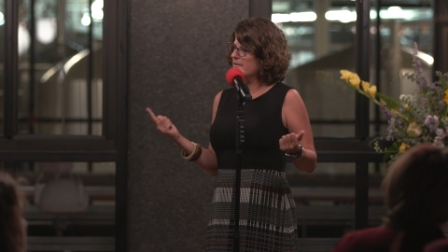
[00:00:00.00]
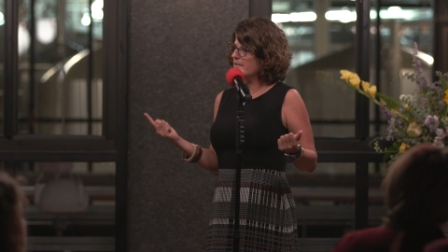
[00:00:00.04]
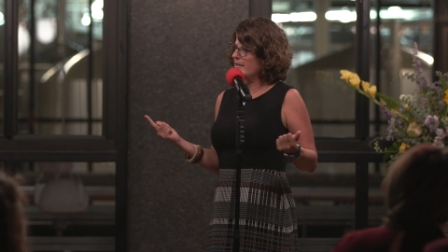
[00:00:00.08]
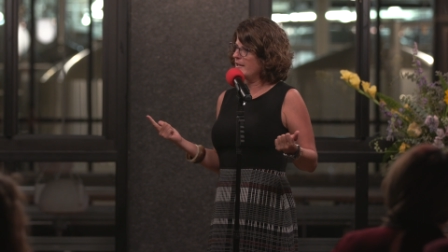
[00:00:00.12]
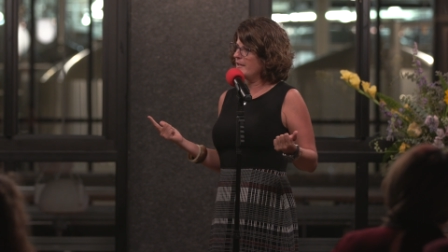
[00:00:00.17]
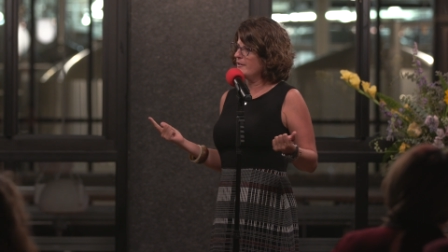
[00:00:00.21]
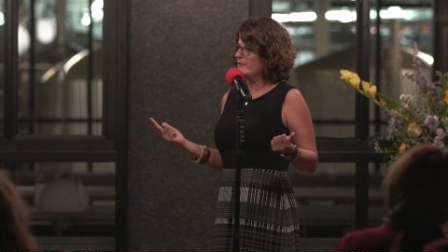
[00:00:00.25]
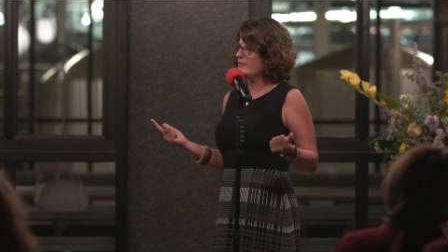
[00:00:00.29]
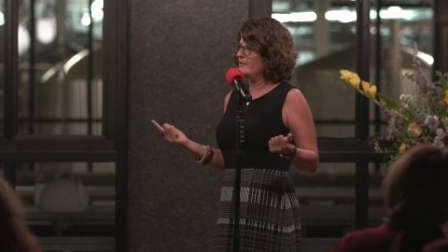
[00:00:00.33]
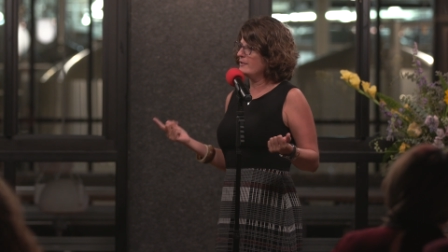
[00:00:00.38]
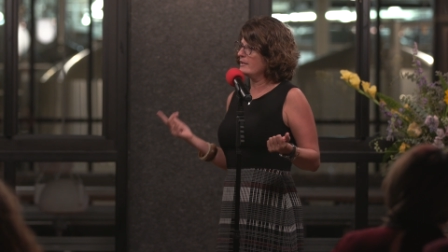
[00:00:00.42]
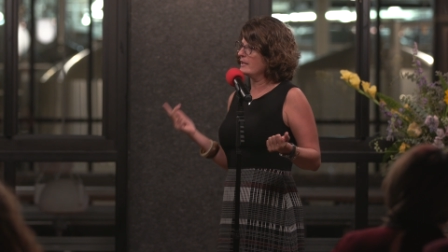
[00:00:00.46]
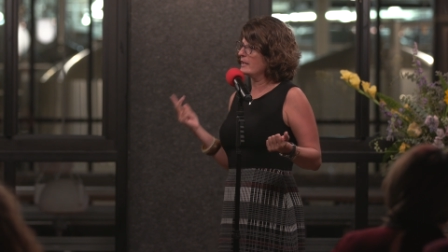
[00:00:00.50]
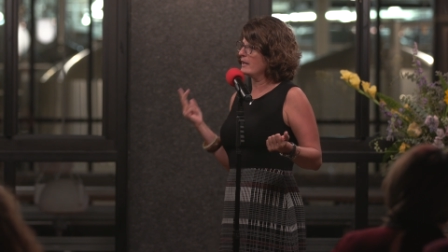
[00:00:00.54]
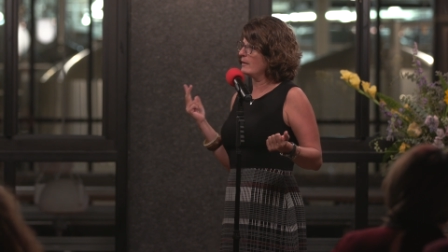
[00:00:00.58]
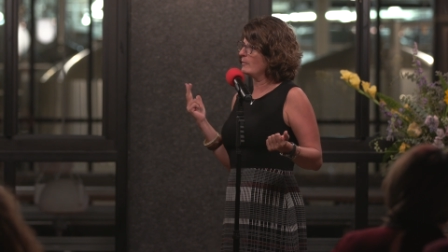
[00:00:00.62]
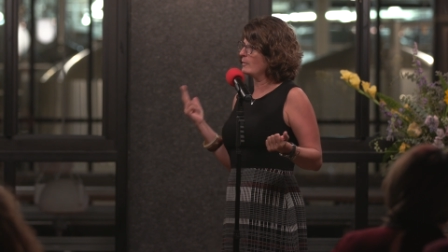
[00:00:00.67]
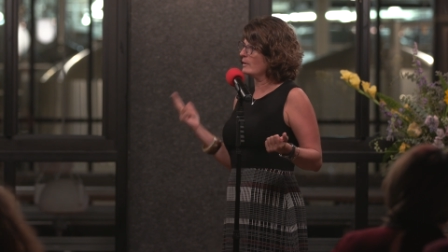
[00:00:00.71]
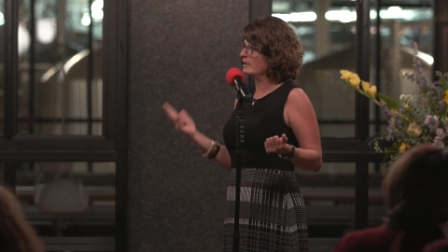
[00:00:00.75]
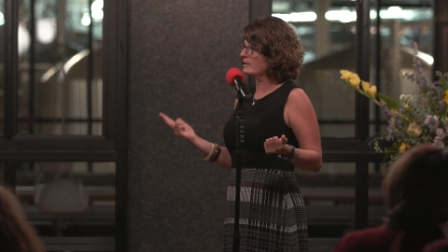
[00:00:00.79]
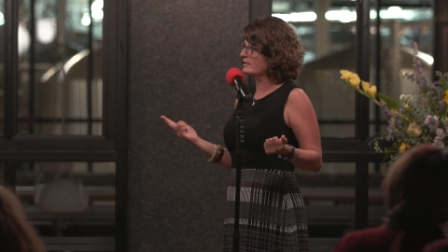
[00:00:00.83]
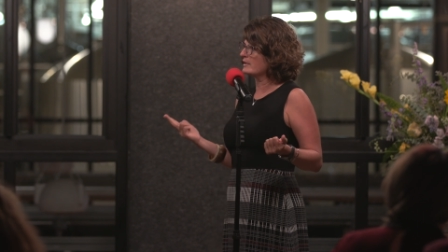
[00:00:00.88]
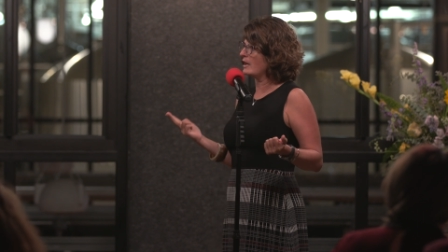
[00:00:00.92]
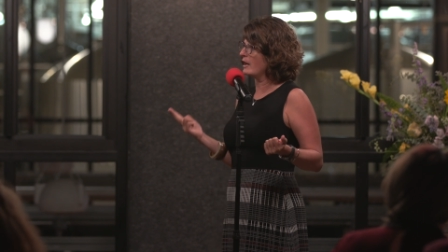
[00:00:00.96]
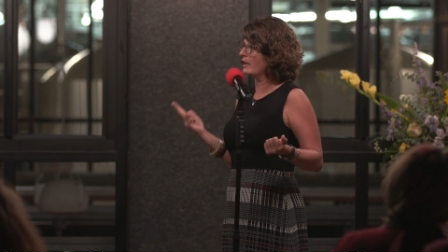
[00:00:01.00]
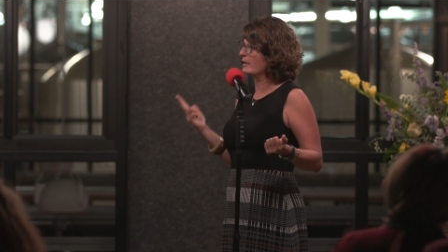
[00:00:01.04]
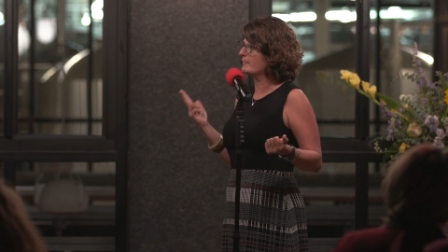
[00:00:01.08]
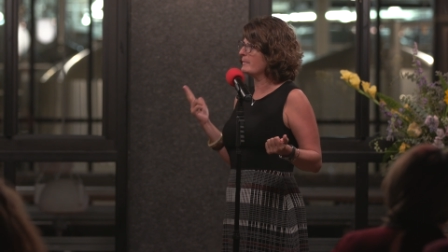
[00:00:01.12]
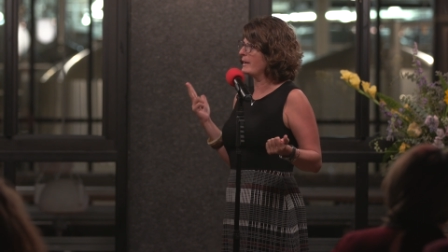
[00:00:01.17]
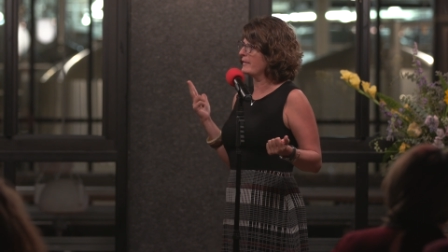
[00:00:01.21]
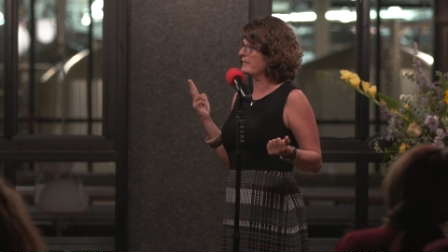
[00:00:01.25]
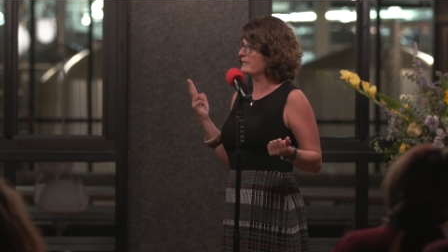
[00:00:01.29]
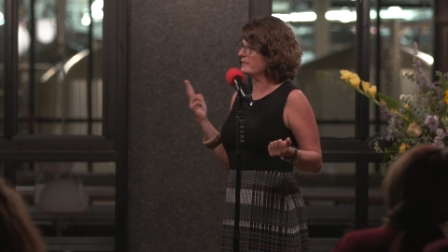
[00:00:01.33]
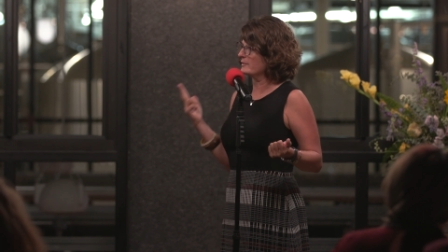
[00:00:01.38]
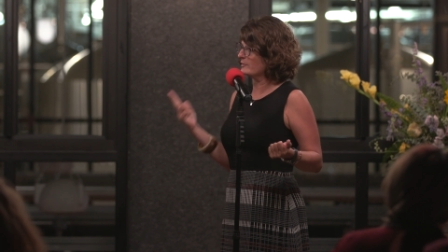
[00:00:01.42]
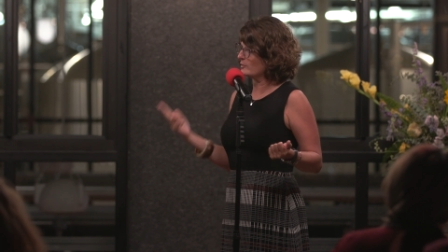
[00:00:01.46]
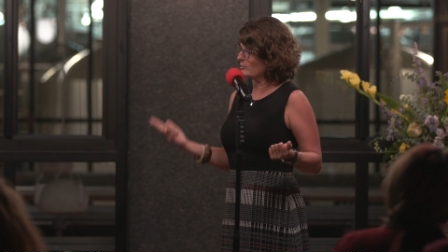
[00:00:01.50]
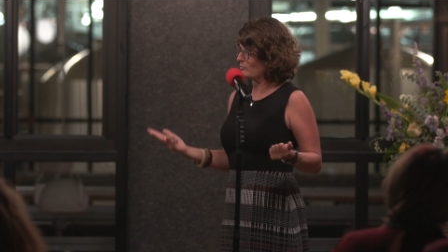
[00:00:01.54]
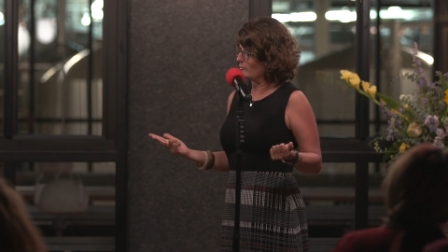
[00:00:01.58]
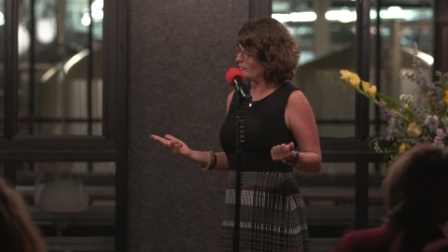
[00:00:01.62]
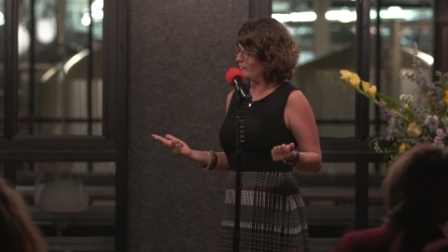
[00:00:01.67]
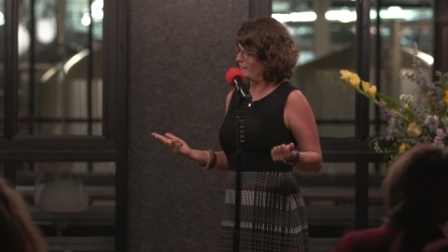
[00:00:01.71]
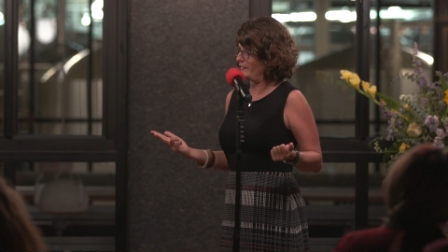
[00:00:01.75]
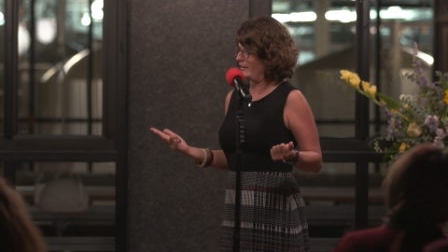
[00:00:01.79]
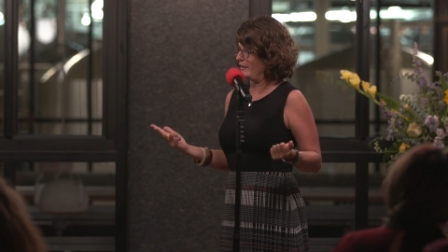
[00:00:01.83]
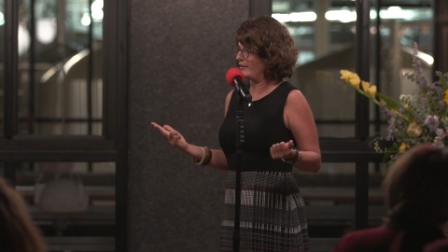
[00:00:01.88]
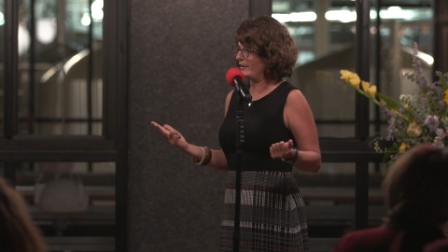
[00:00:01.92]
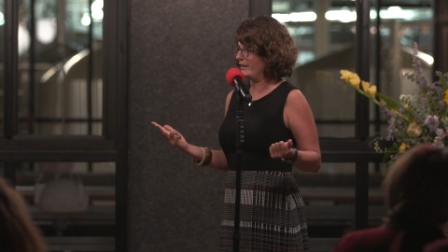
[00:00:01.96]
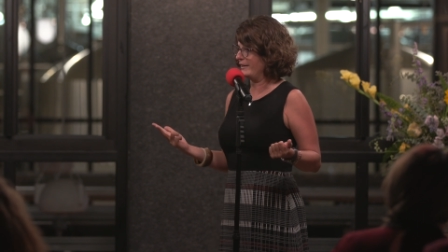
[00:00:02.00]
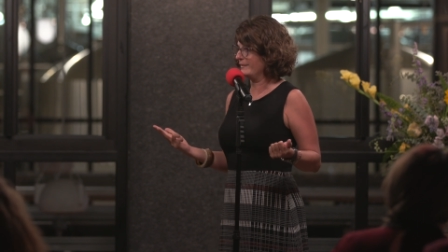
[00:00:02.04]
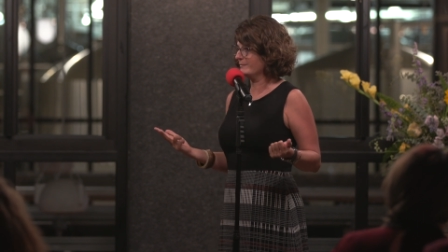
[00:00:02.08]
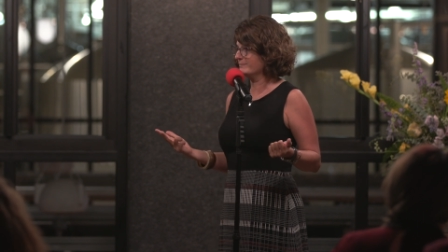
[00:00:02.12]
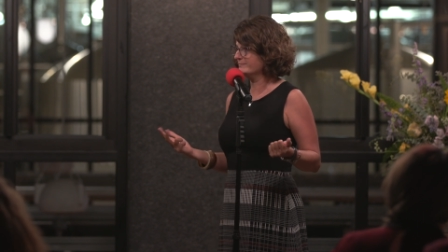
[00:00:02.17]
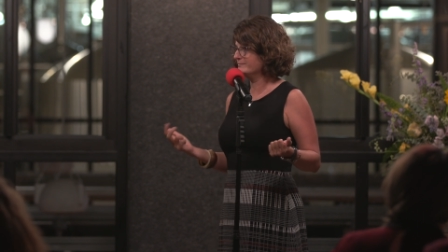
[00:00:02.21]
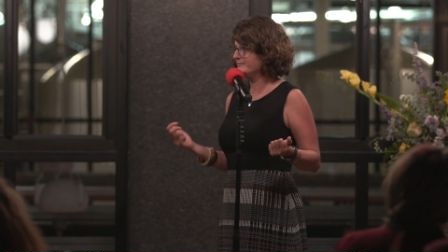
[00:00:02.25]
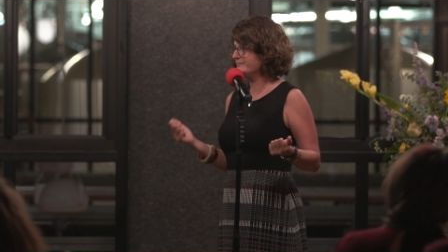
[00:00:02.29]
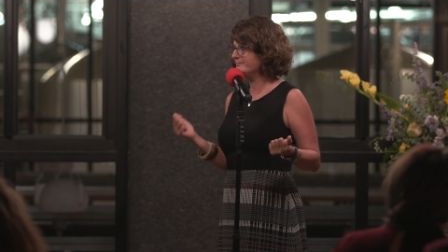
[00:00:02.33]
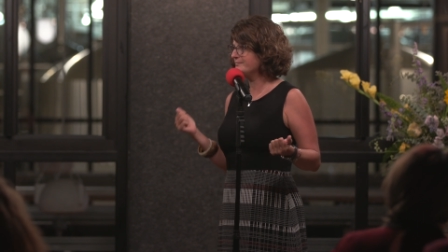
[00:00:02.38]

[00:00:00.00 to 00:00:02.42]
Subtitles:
sale, and I want to talk about the tooth fairy.